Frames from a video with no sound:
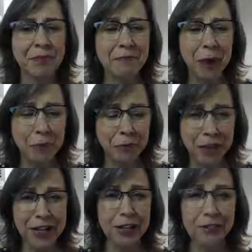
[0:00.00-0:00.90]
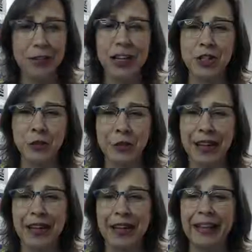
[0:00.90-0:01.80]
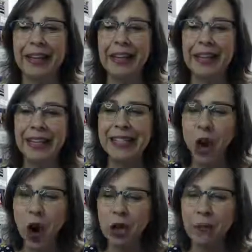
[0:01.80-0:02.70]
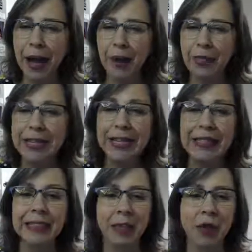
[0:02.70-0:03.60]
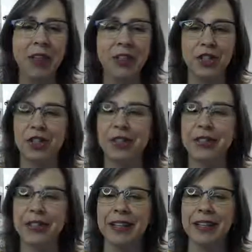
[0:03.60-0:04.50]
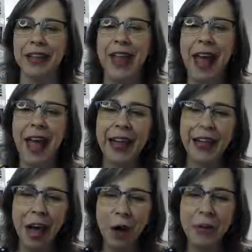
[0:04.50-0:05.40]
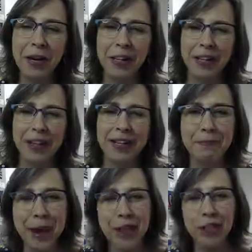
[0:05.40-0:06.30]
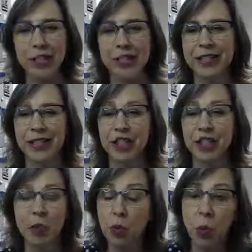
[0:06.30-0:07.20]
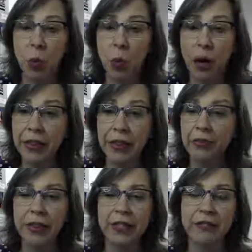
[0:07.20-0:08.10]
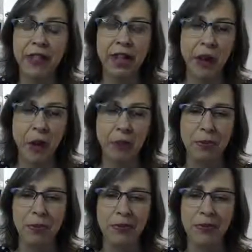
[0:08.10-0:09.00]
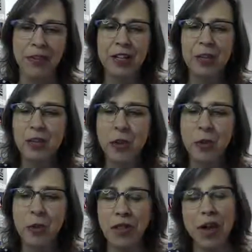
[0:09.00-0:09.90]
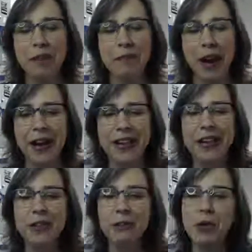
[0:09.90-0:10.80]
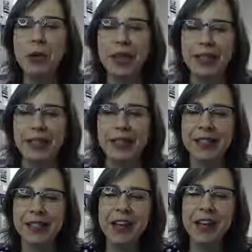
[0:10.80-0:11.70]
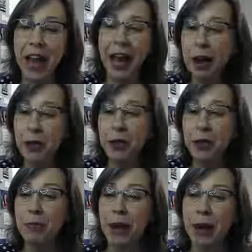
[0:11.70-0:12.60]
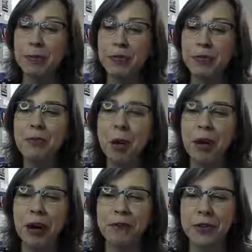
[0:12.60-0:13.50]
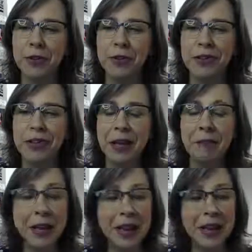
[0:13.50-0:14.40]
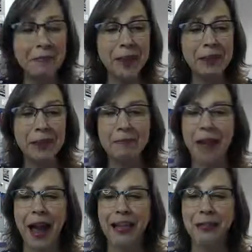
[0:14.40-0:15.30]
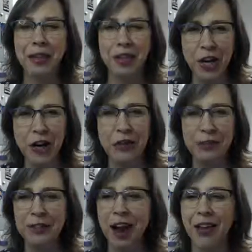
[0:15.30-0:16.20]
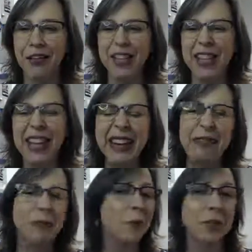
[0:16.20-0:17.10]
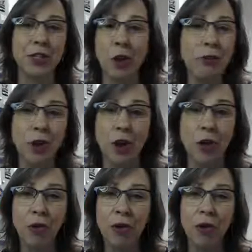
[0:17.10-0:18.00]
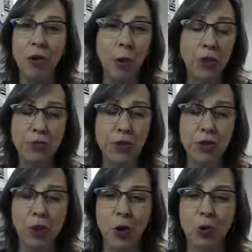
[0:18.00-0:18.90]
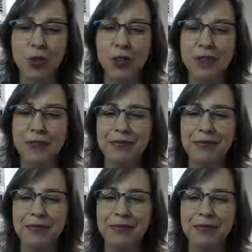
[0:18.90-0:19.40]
My profession, financial planning, is all about dealing with uncertainty and helping our clients make good decisions in the face of the unknowable. So with that in mind, here's a few ideas on how you could perhaps feel more comfortable making a bigger impact with your charitable dollars, even when we don't know what the future holds.